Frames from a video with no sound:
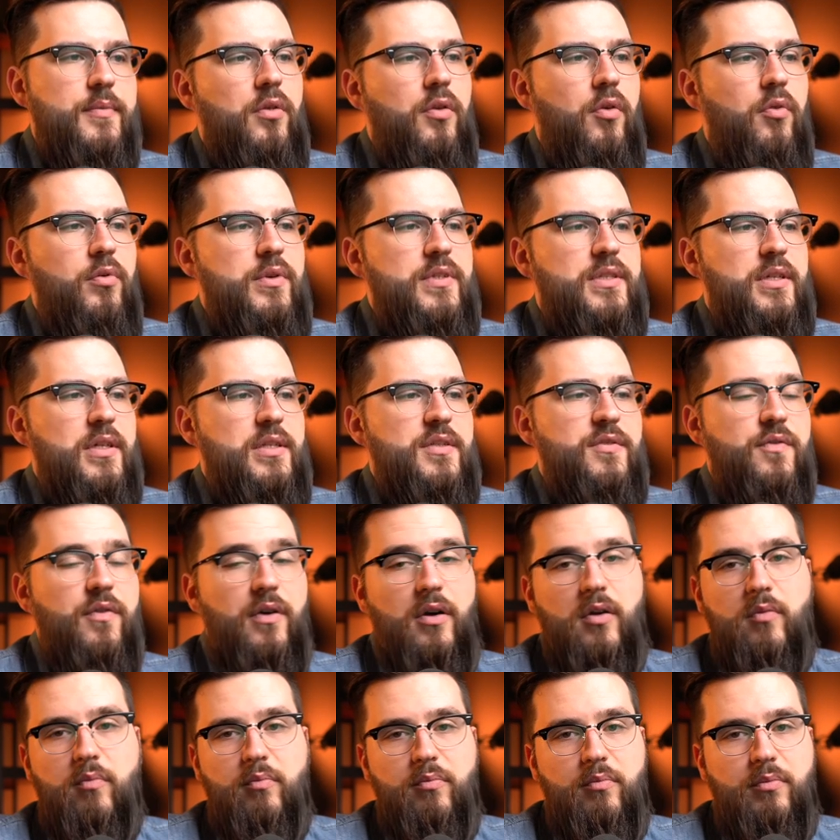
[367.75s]
No results
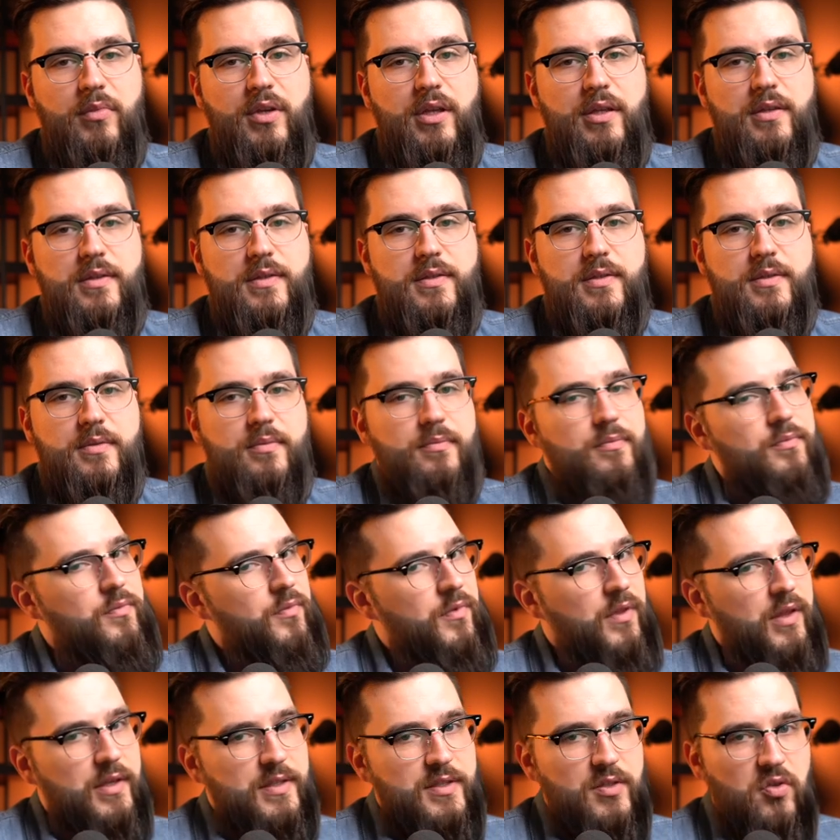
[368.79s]
found means
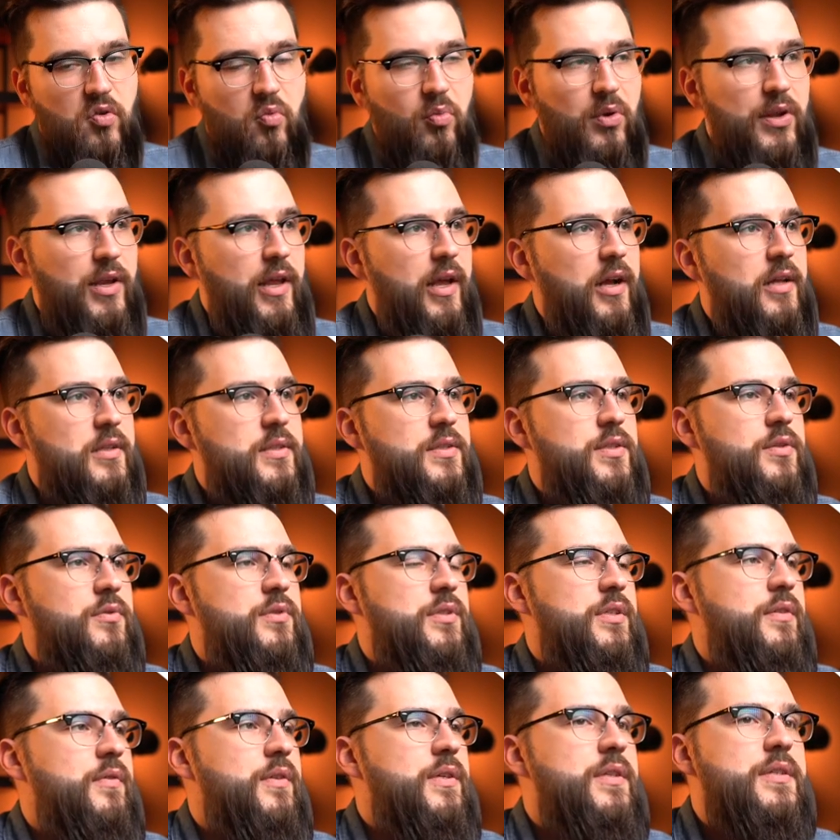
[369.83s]
there's nobody else
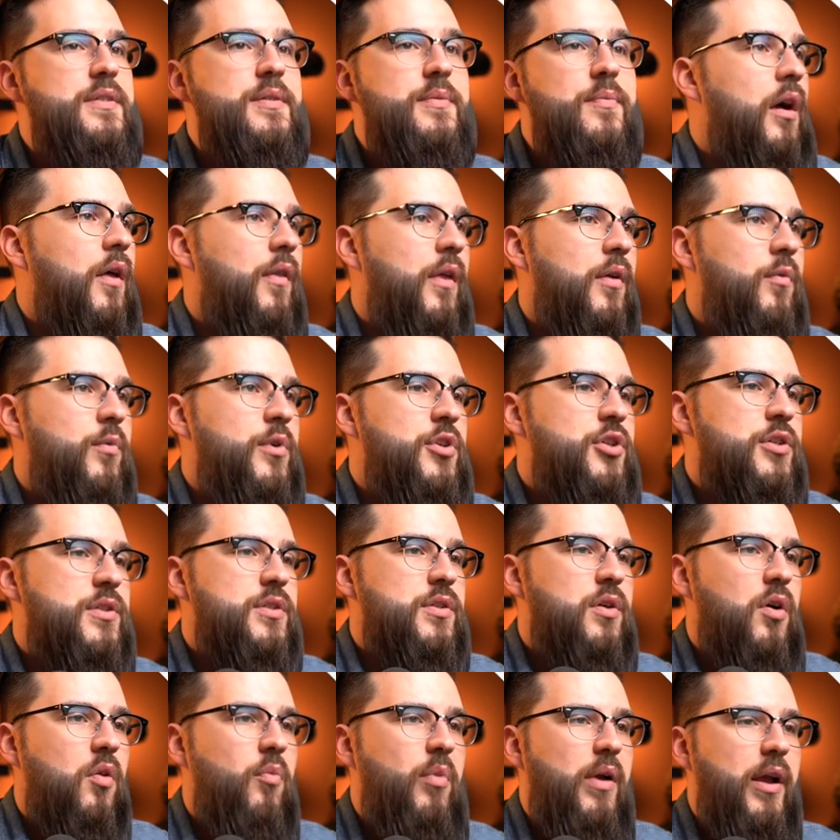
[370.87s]
using this. And then we just
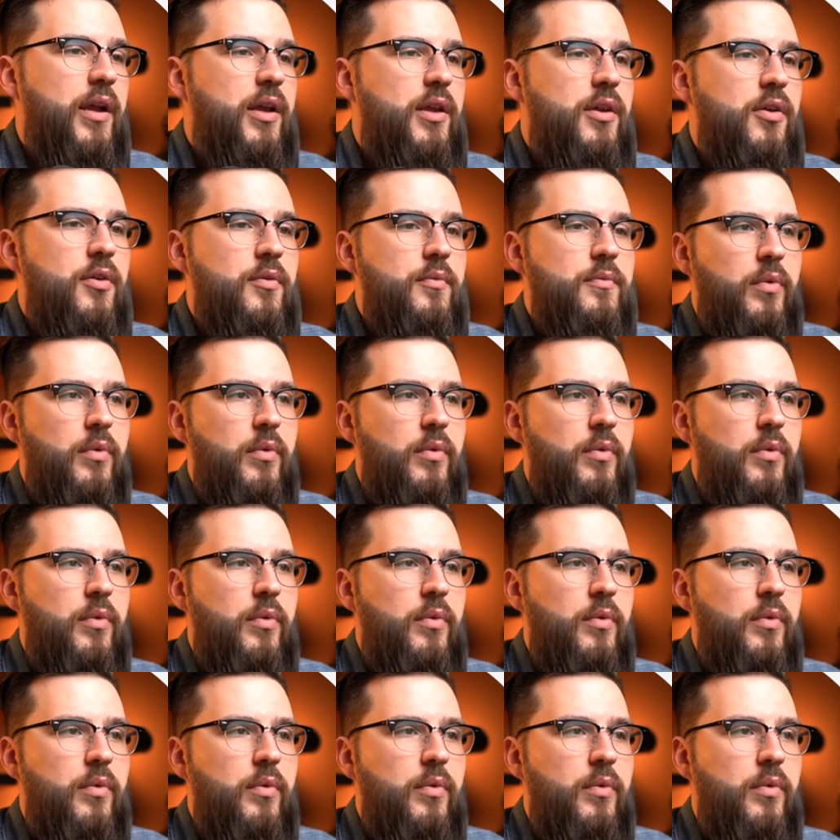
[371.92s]
go back here.